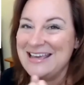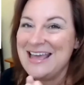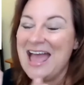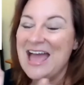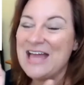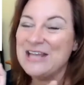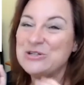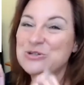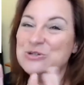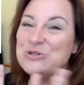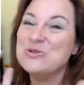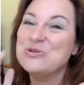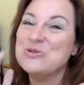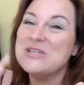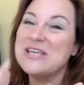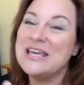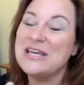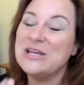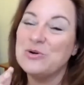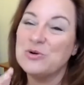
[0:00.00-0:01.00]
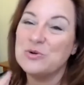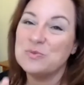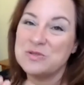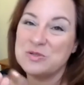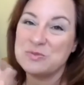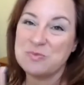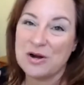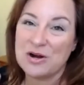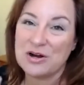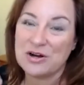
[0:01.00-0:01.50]
and you use Ingram
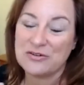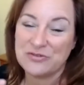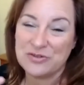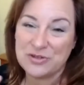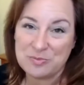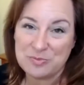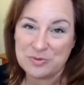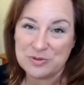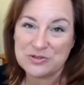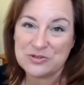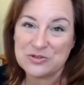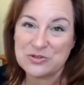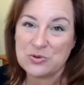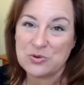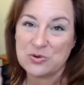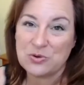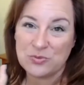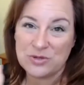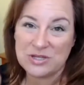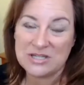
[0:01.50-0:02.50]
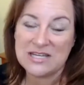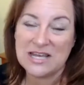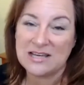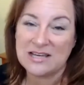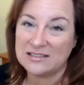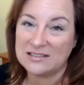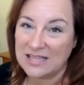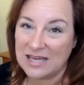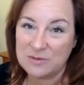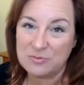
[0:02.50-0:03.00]
Spark for the bookstore,
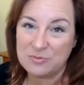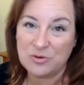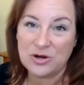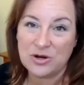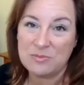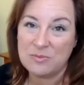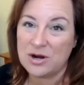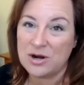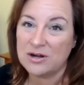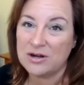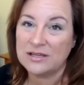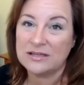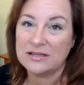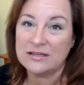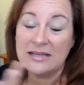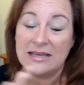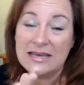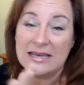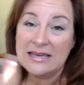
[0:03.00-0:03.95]
retail, library market.